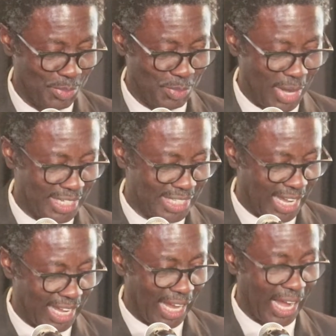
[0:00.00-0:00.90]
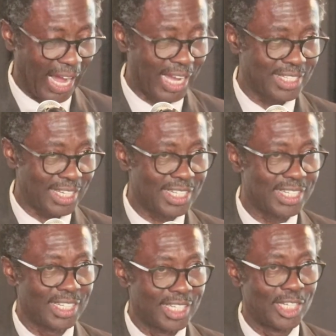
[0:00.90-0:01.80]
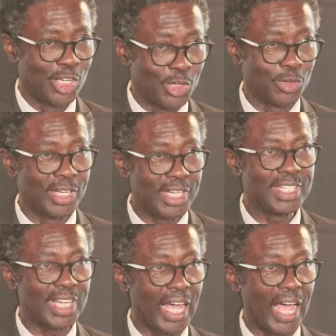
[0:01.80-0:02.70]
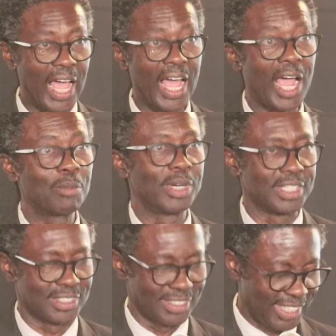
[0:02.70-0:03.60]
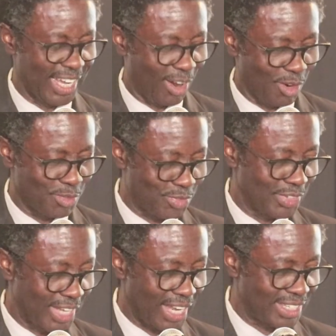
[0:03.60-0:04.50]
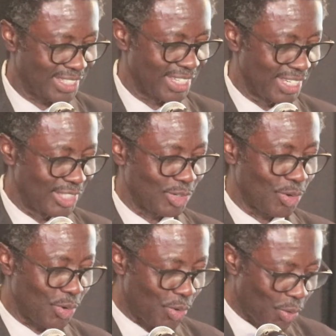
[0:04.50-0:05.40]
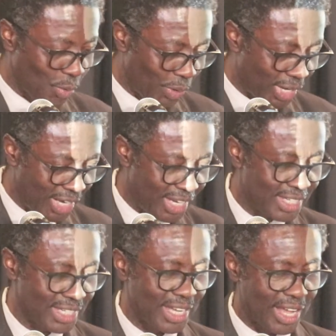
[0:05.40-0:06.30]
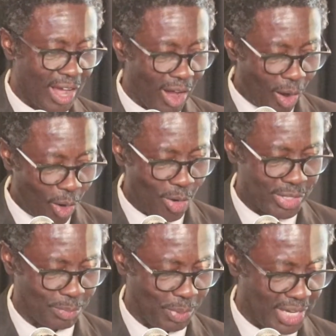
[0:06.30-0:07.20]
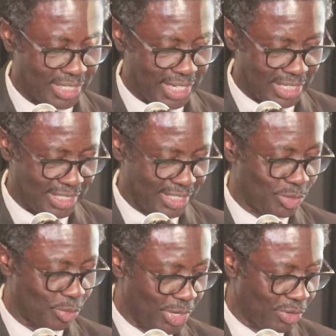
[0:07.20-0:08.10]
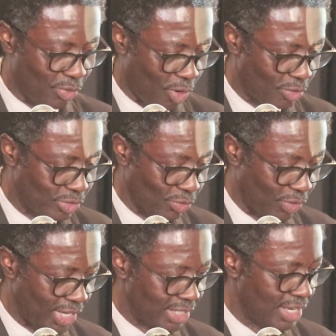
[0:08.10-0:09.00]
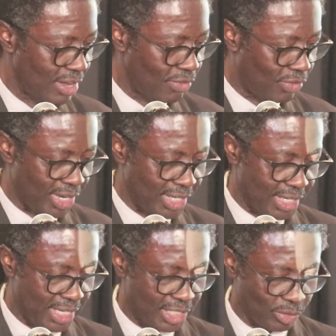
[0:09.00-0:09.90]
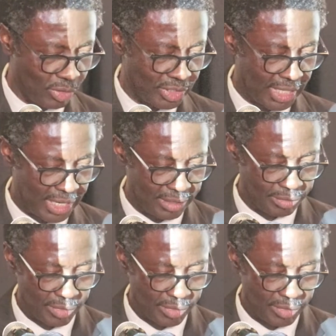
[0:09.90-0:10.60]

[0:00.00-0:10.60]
But I think you need a hybrid of that. So we need all the partners to be involved so far as funding is concerned.